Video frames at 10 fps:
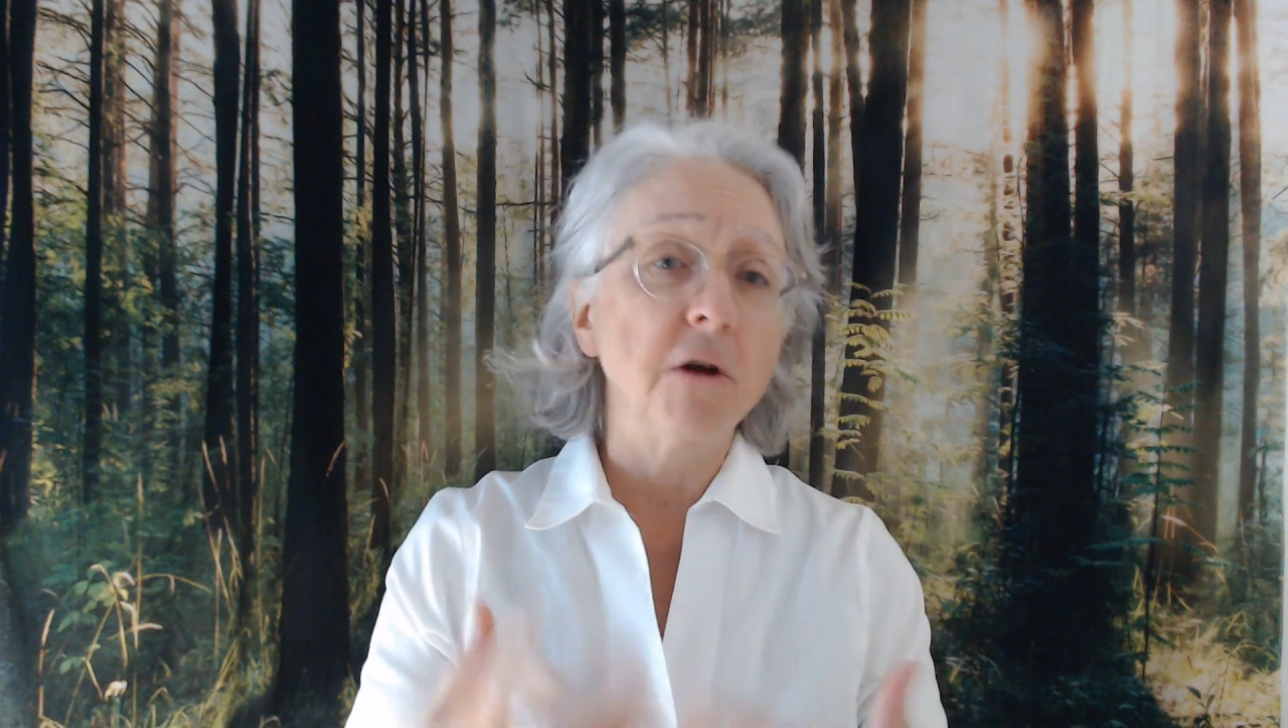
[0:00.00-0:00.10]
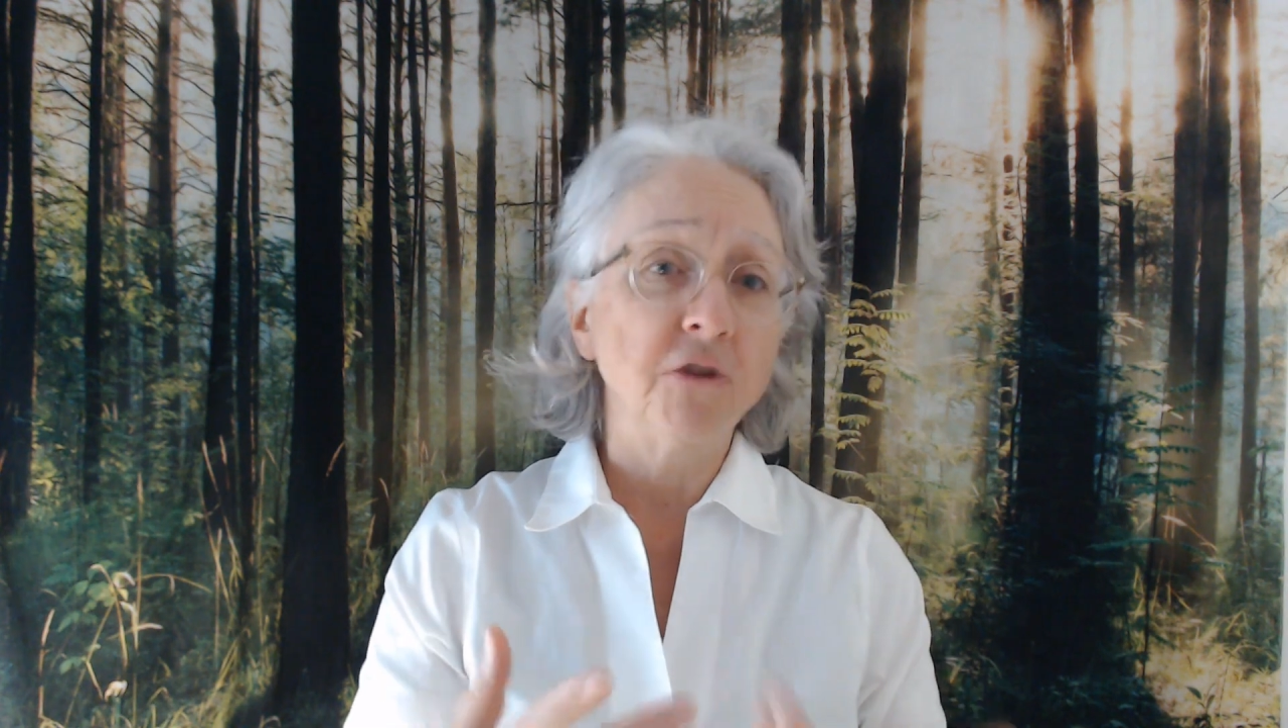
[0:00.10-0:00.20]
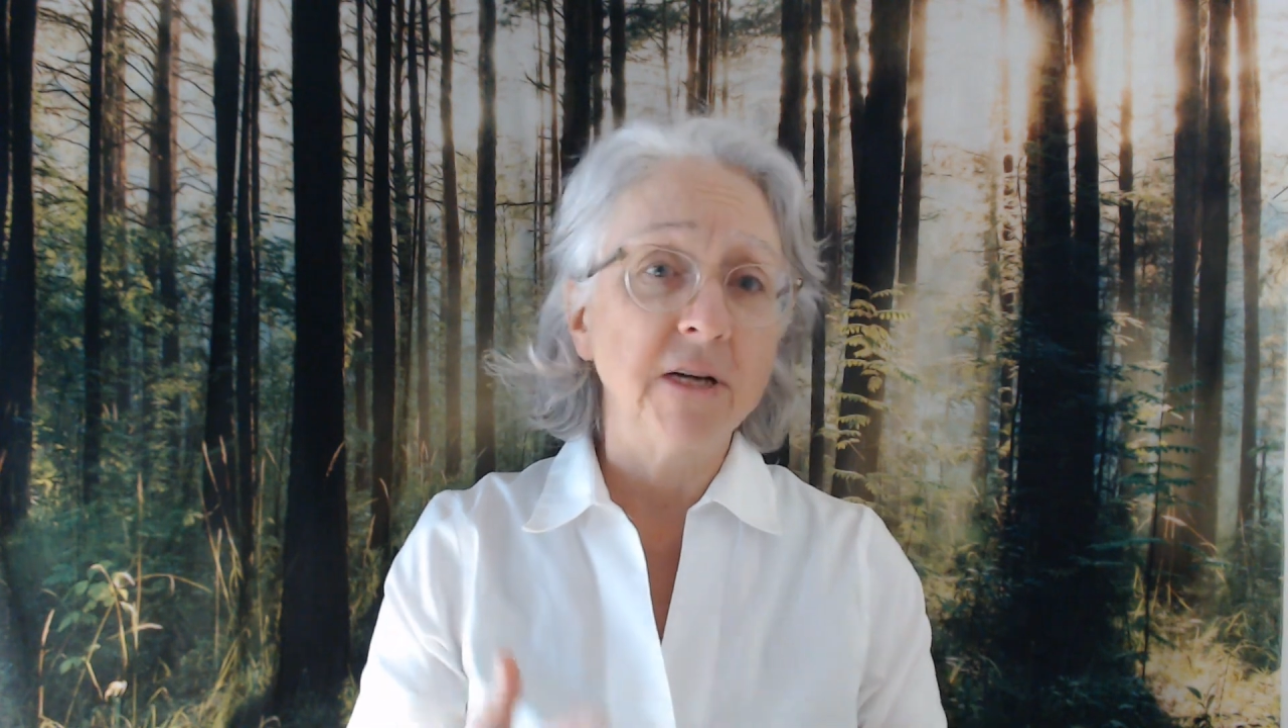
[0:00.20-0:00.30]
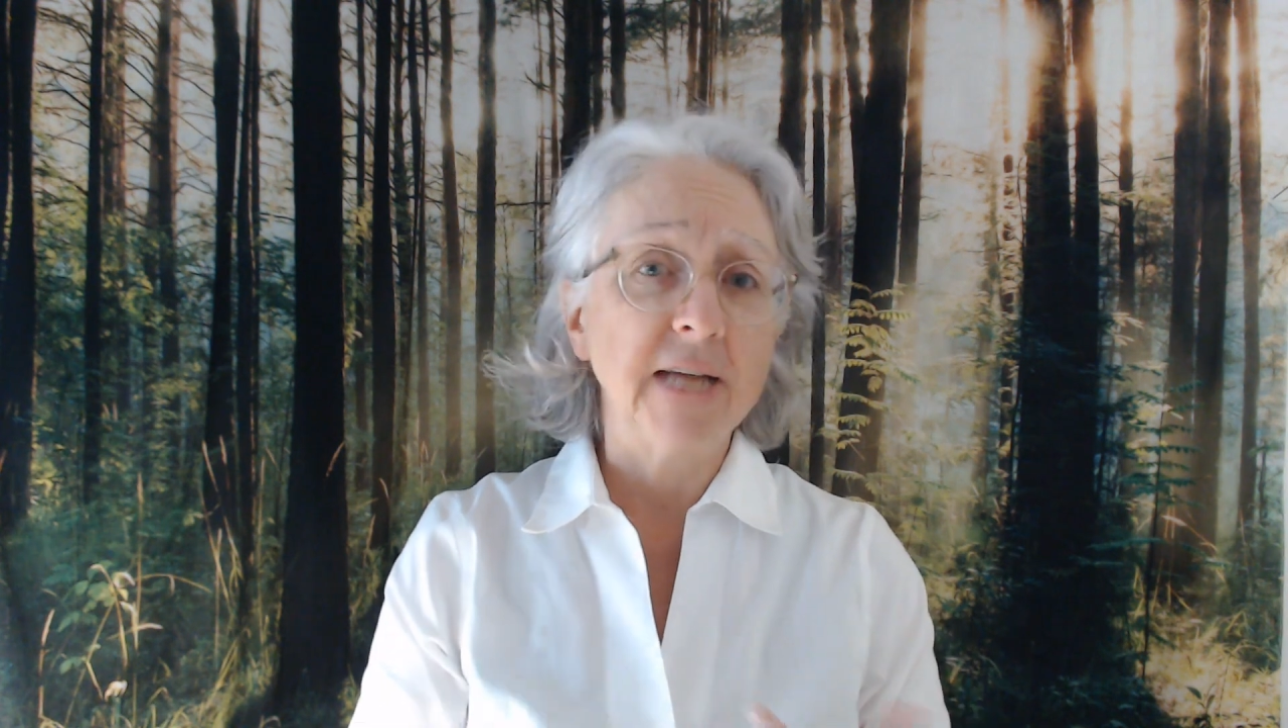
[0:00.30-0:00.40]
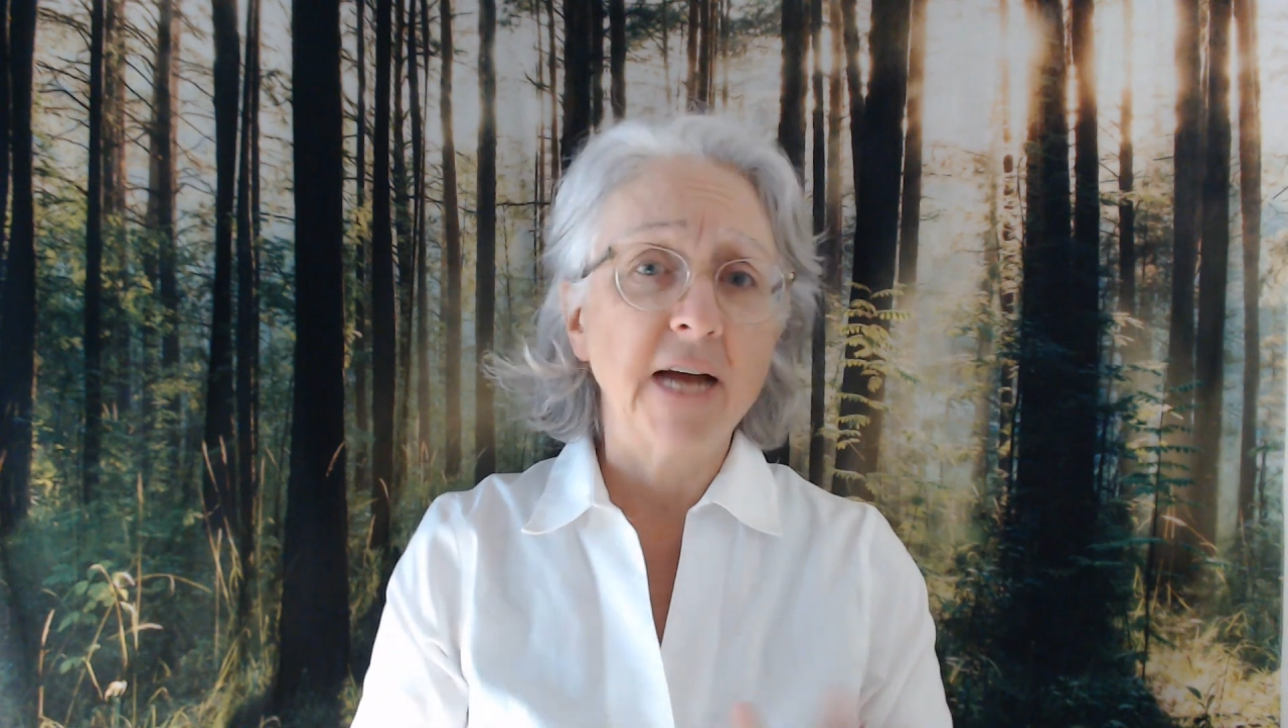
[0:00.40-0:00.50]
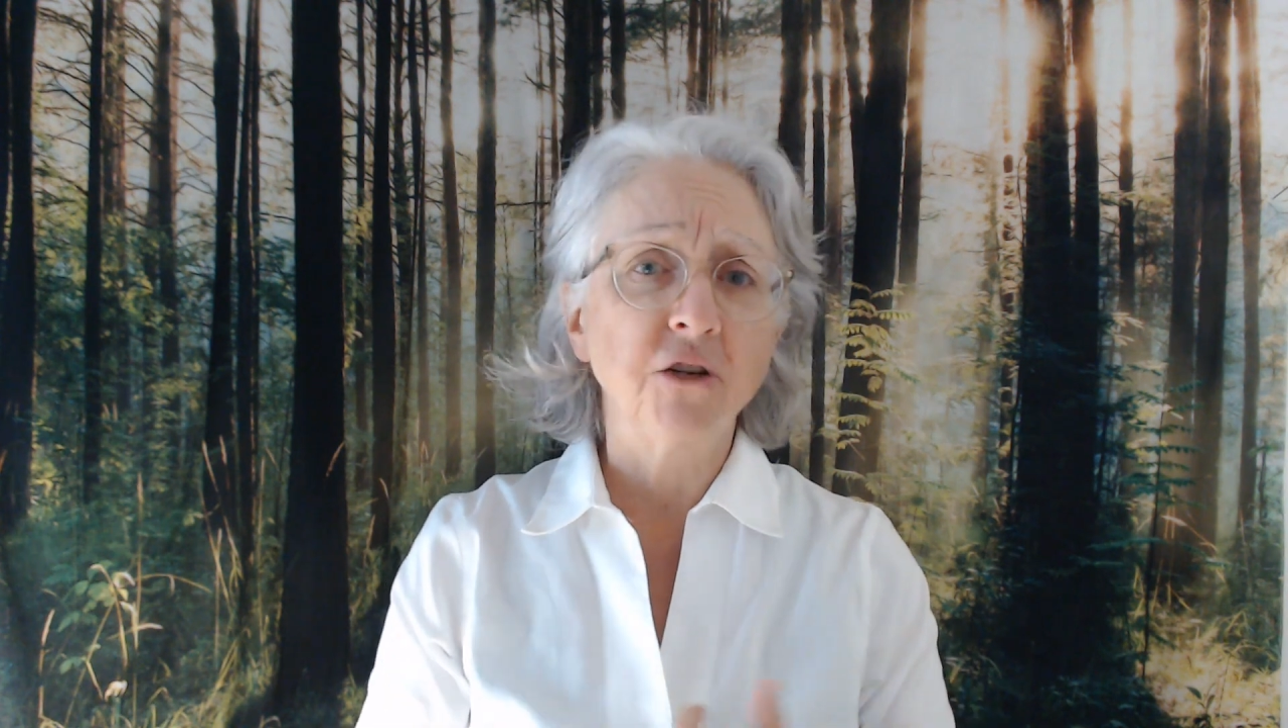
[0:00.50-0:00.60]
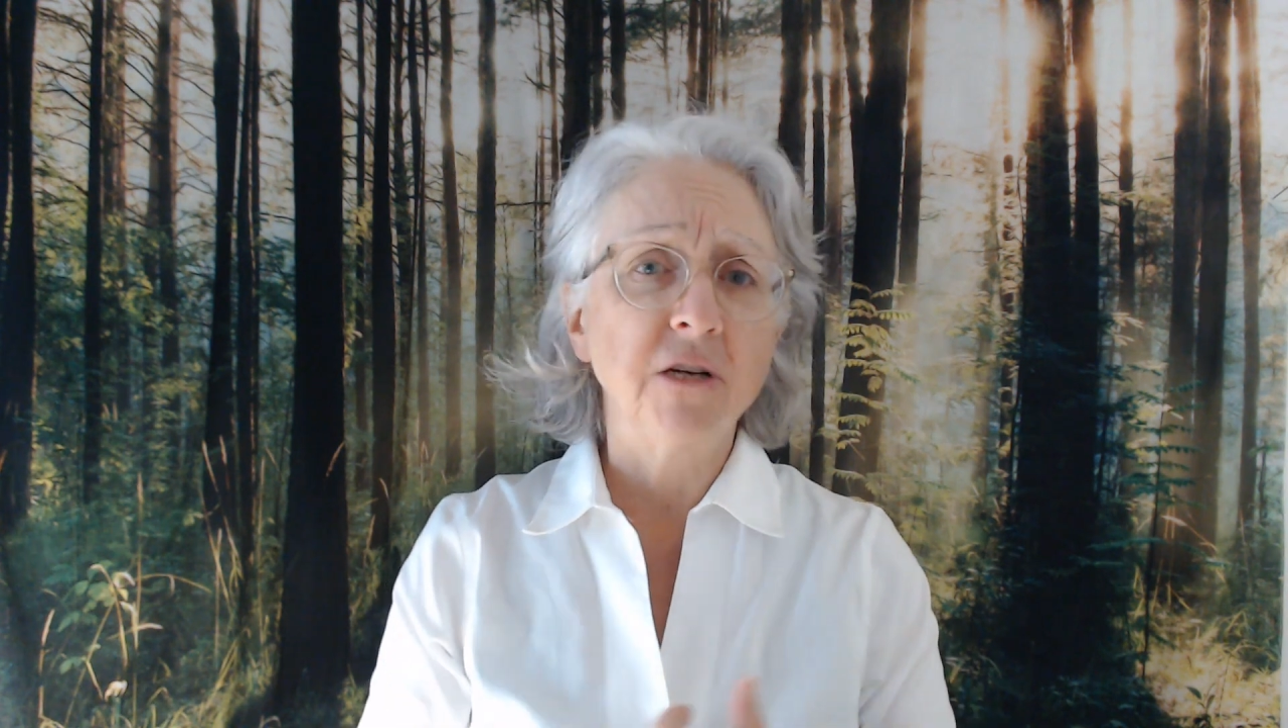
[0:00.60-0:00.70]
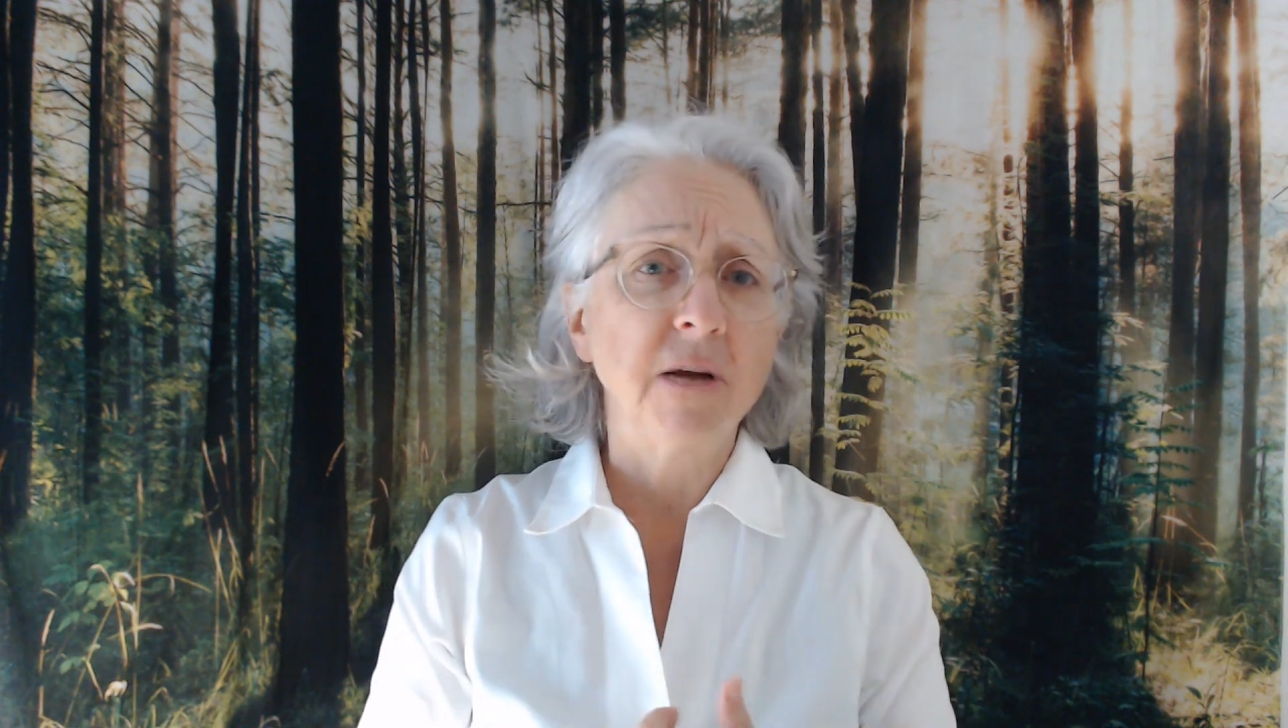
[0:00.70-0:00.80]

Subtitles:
a transaction